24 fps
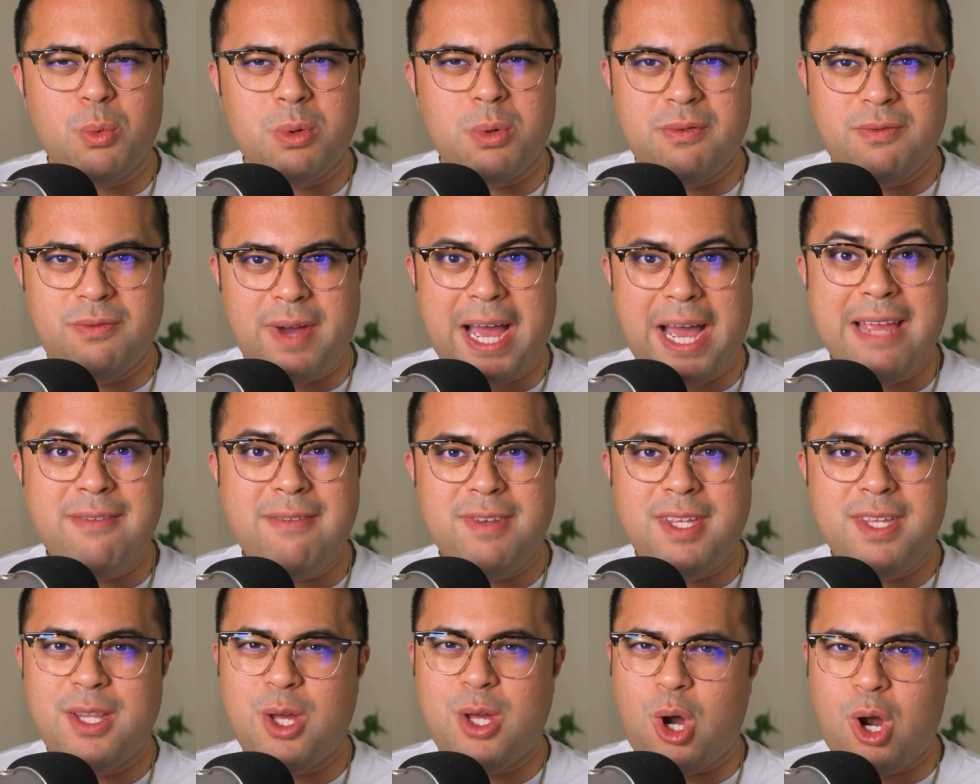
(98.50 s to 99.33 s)

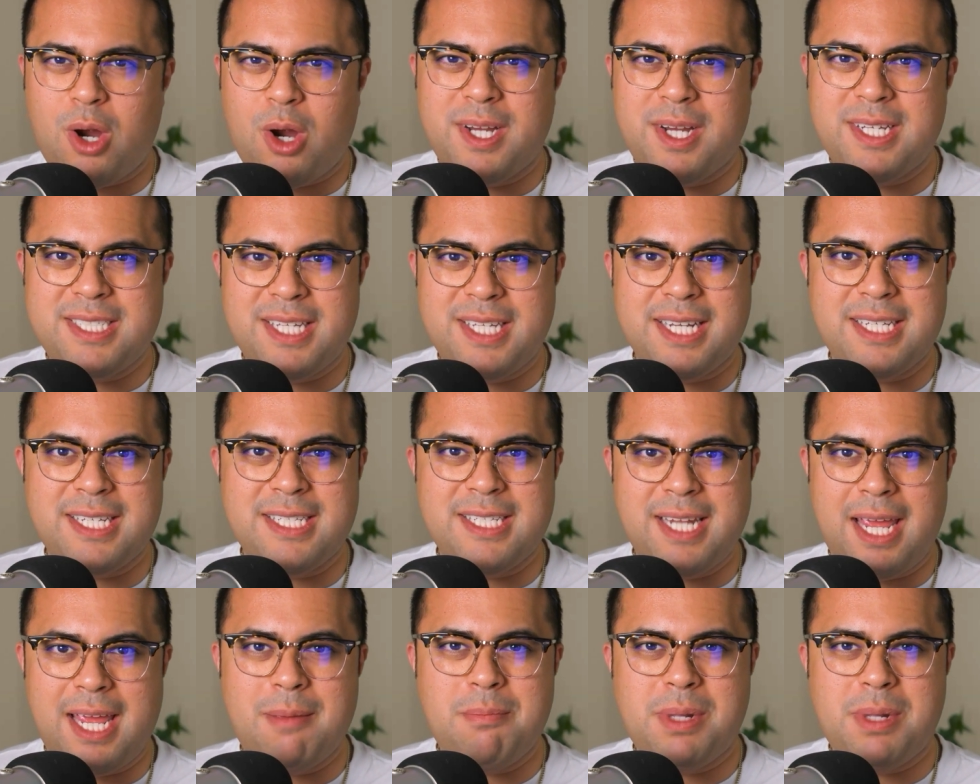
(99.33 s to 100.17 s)
reviving the RSX
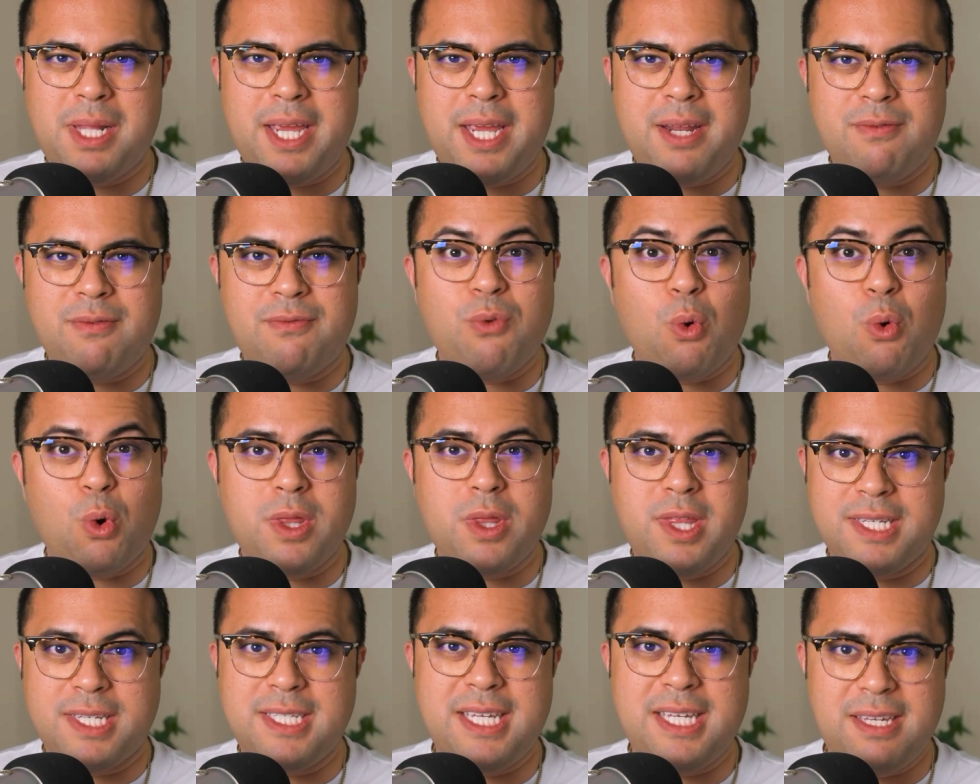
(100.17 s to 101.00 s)
nameplate for
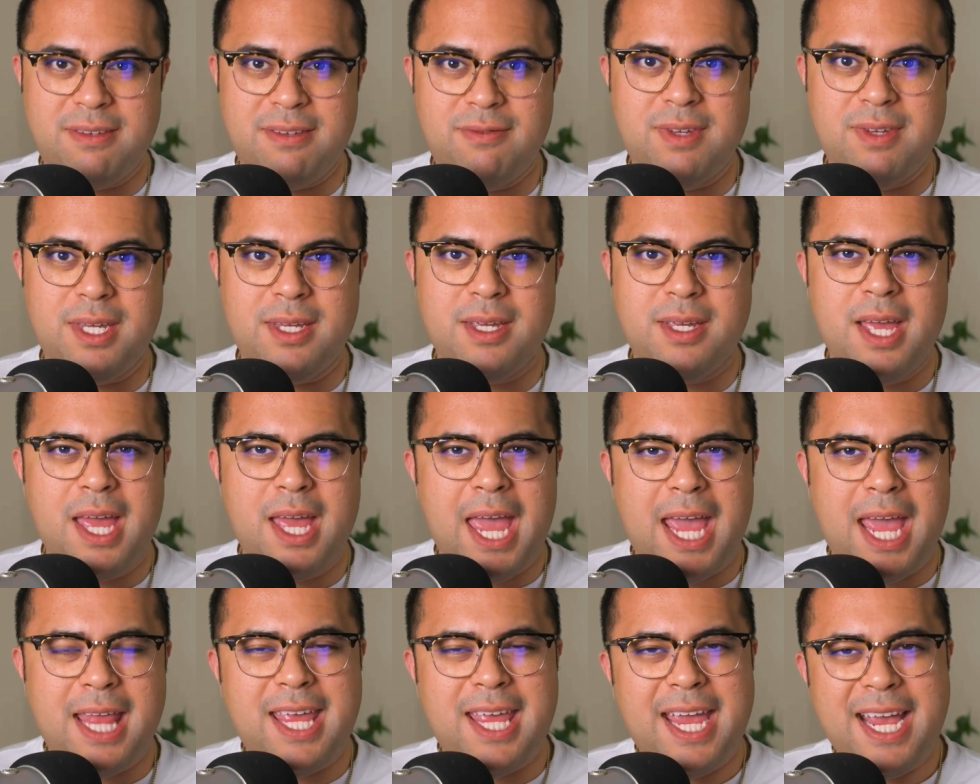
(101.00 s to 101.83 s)
this EV?
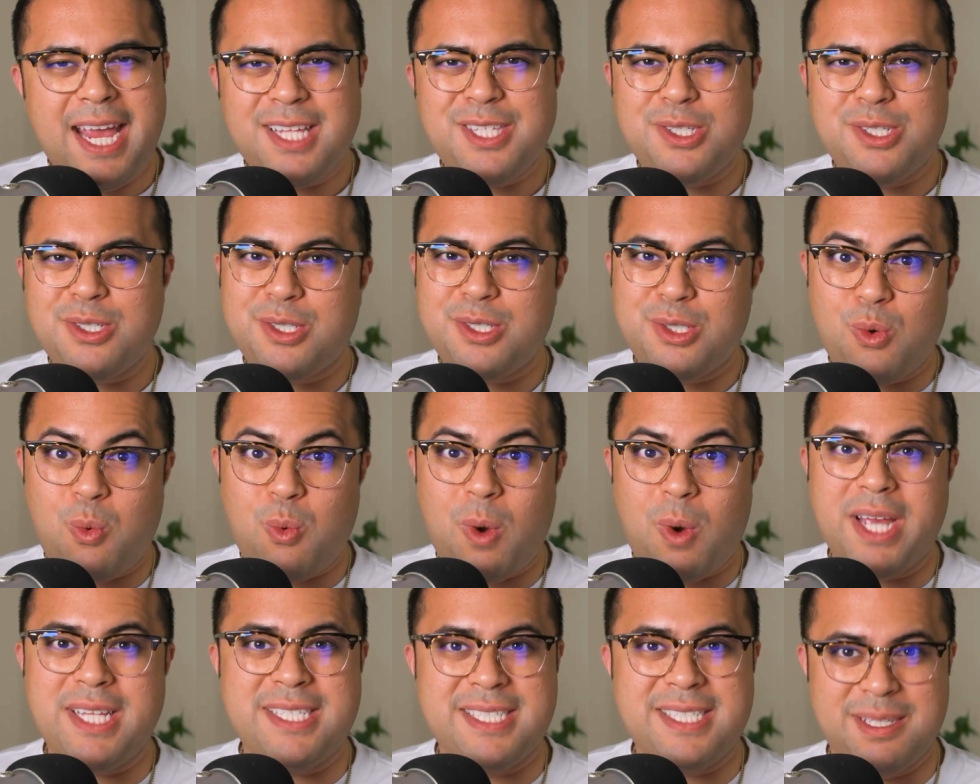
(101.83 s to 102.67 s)
And the answer is
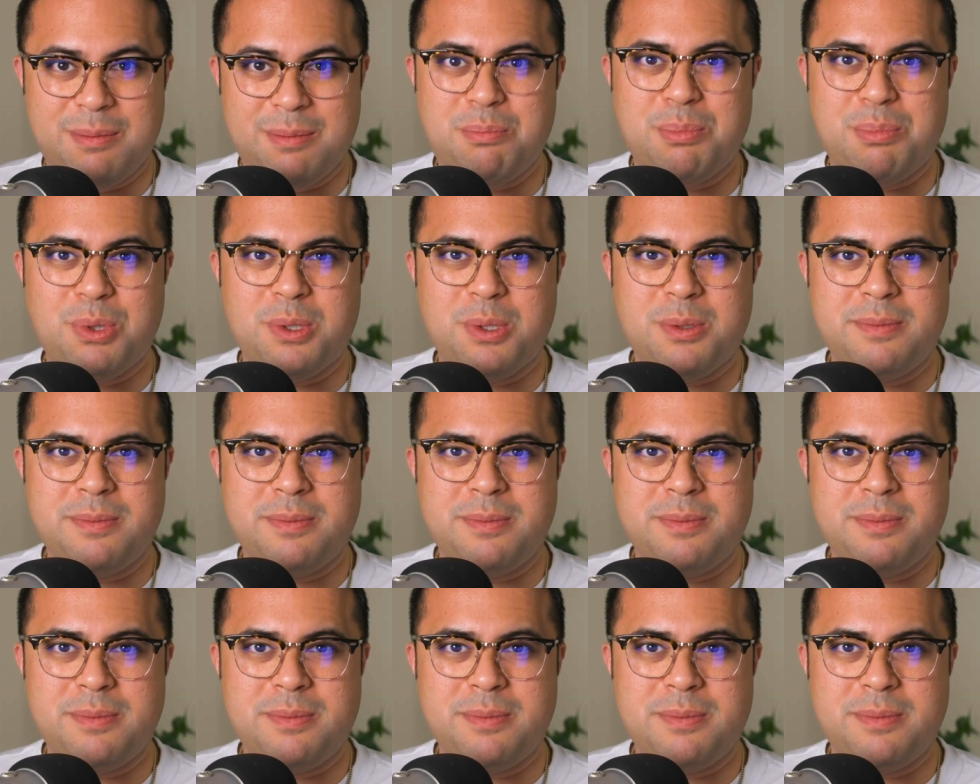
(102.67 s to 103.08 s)
quite simple.